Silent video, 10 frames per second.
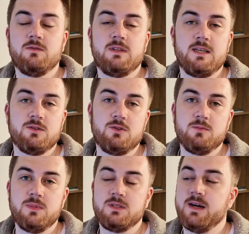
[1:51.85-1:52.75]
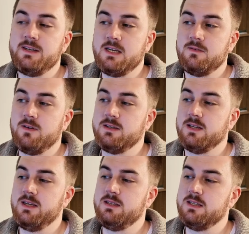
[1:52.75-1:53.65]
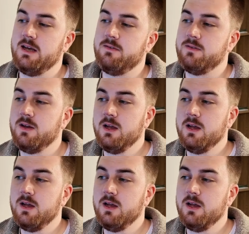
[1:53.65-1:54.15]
of letters or numbers that identifies that ETF.